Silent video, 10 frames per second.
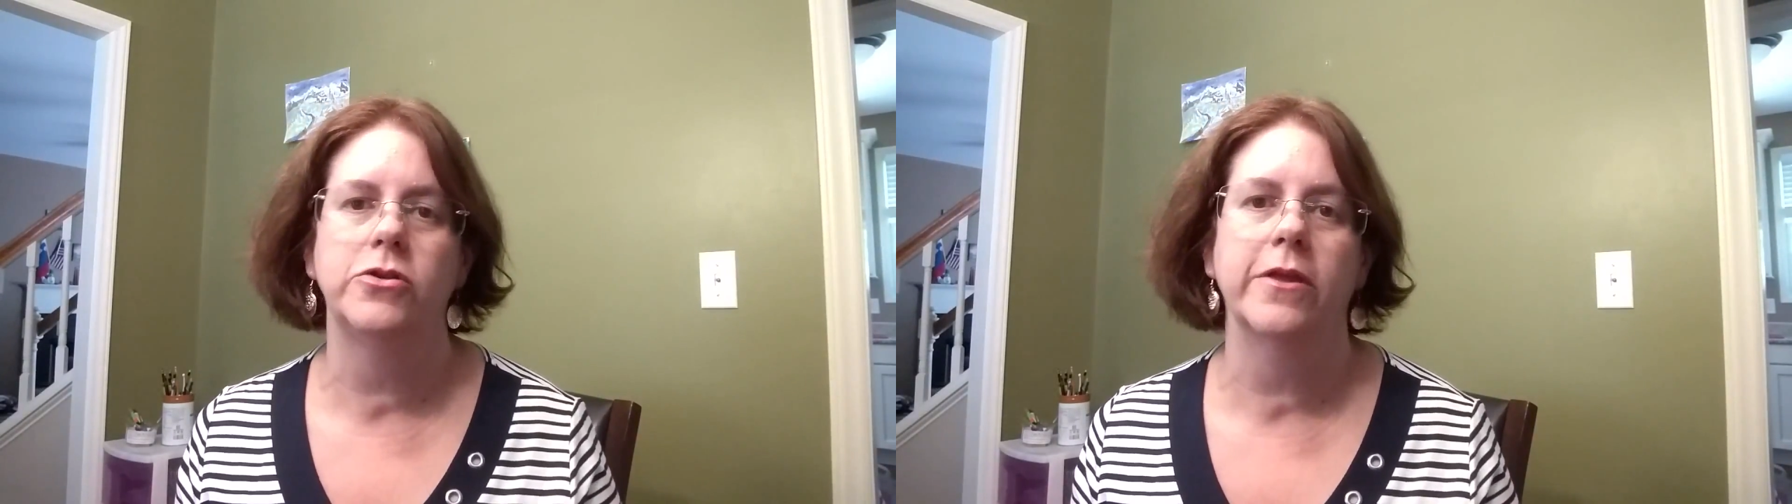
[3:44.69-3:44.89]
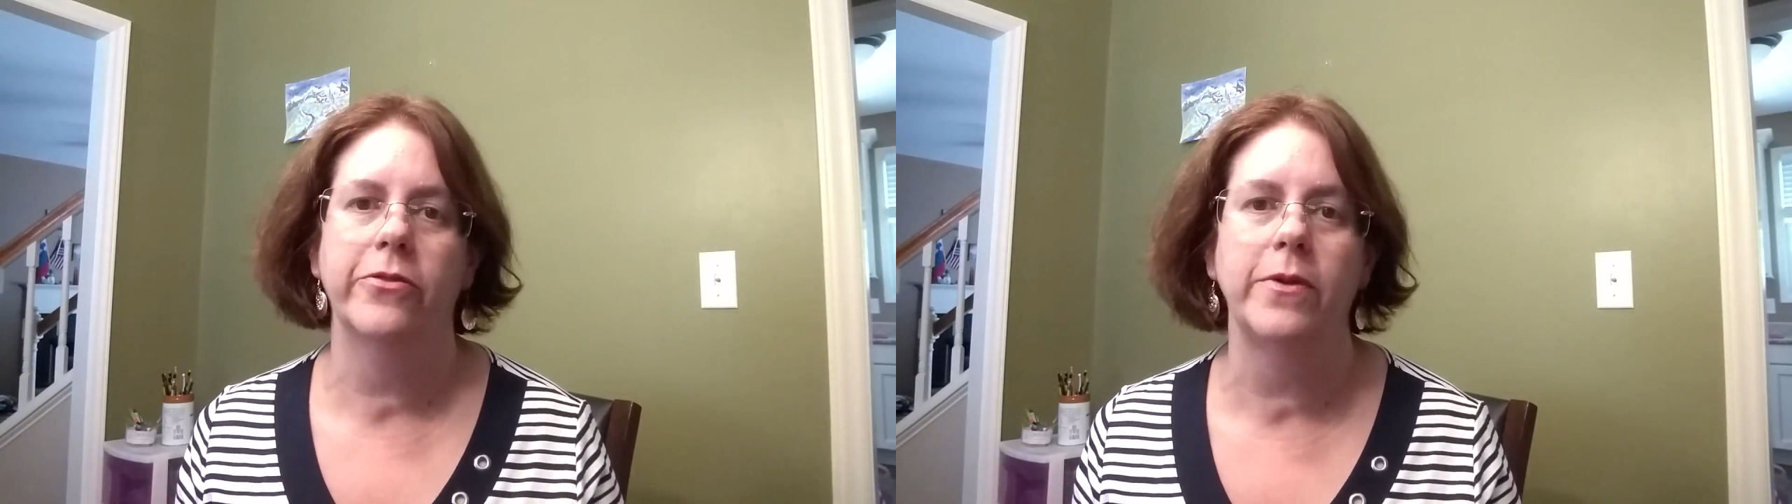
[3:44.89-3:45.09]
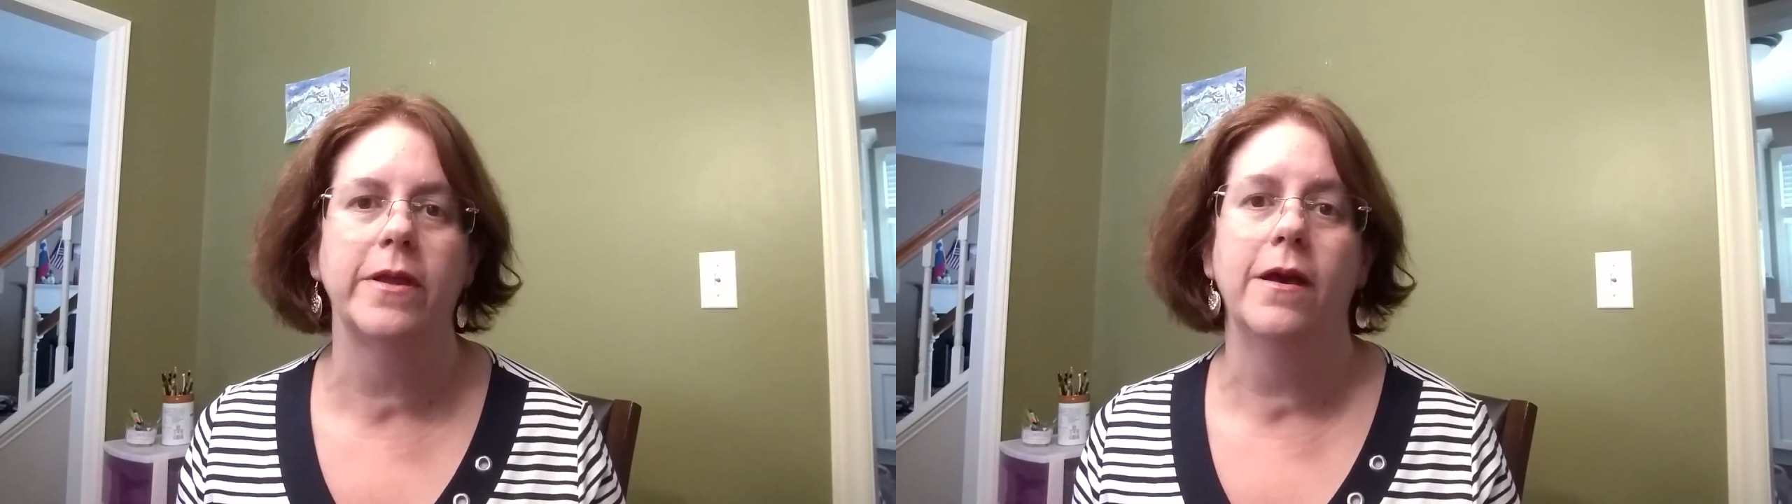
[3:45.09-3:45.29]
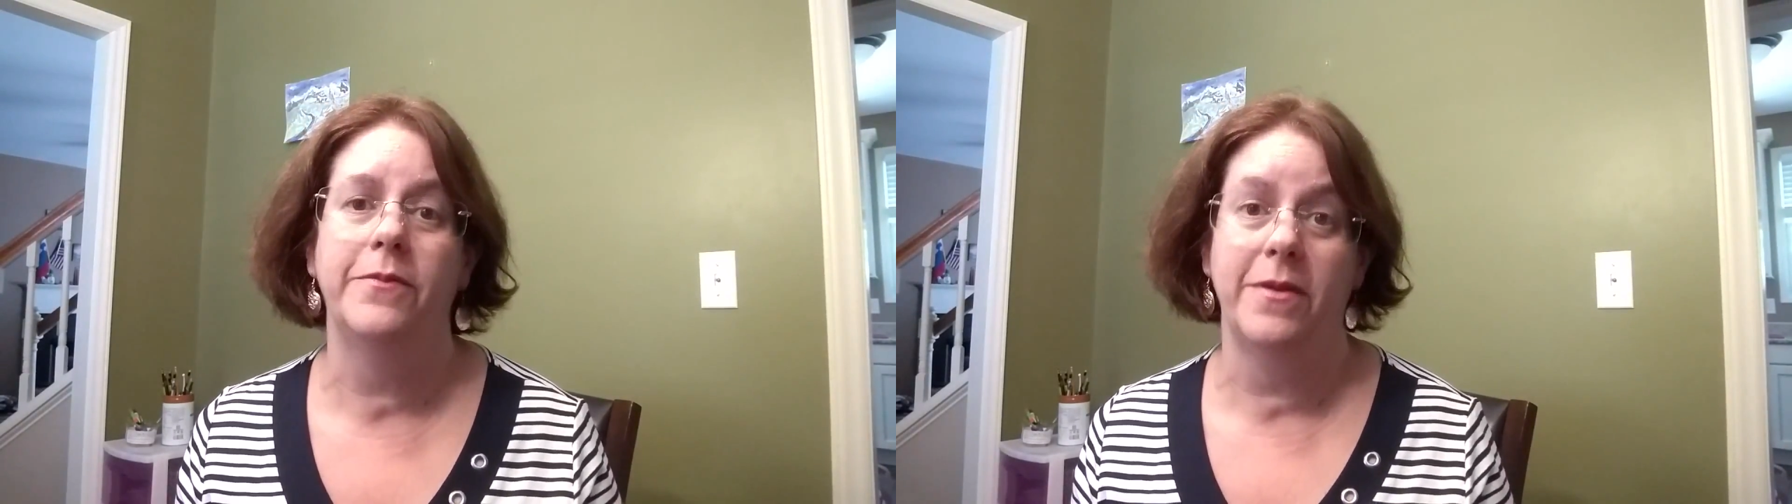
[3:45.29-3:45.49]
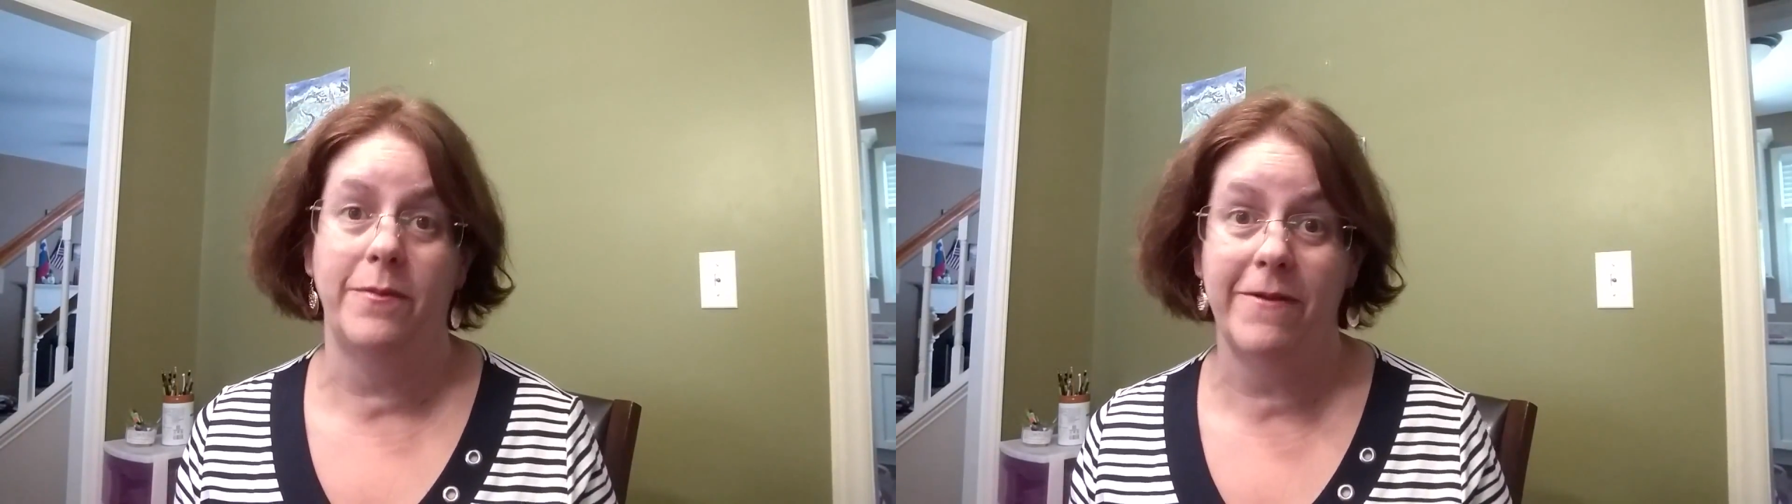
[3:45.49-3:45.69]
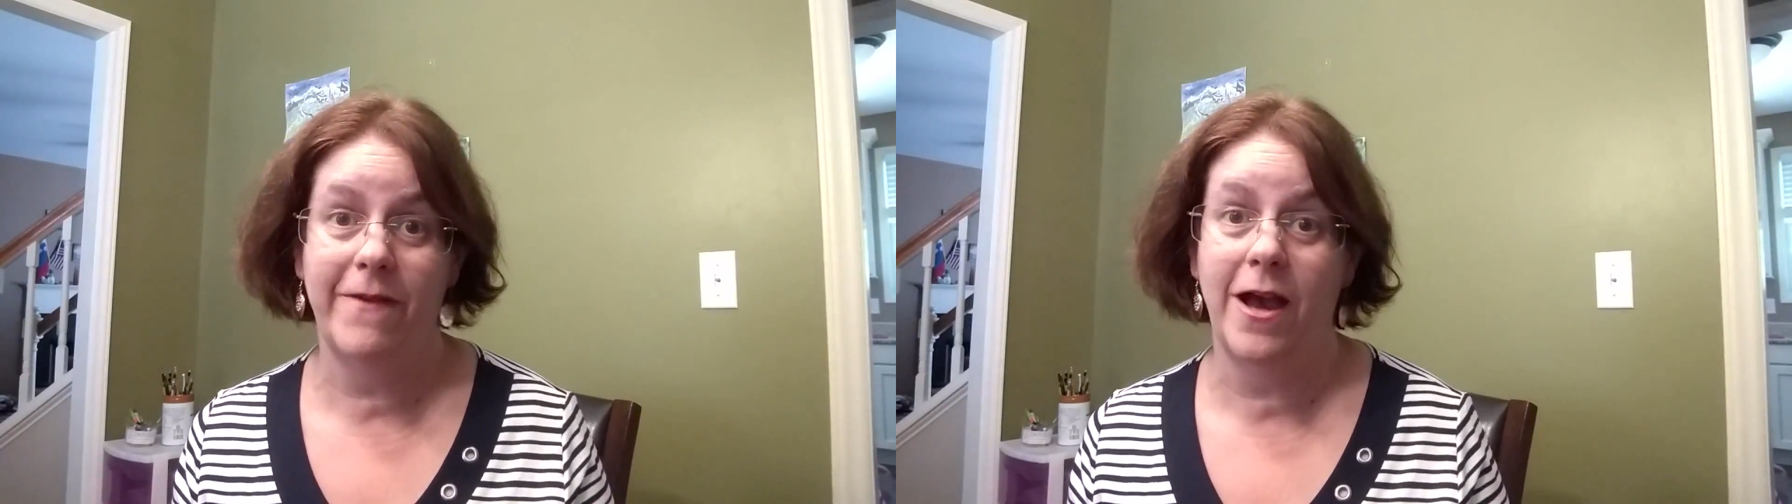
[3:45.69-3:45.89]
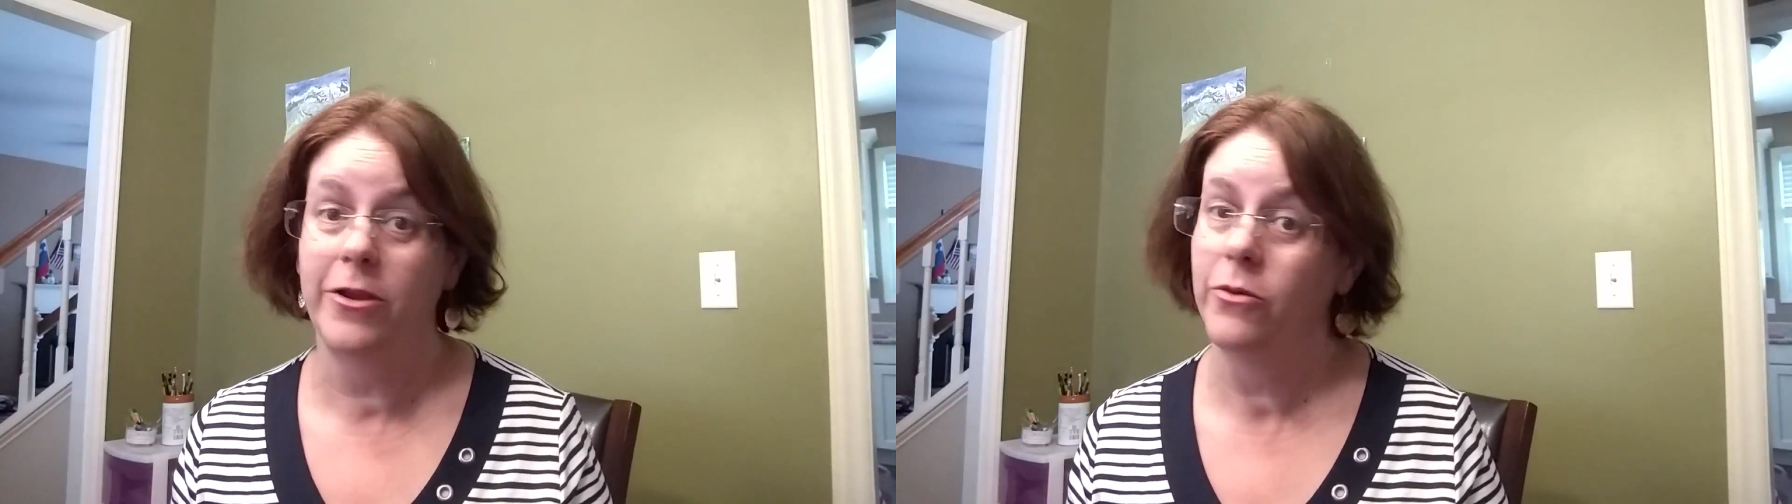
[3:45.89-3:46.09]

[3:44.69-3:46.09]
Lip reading: drink 3 cups and be fine.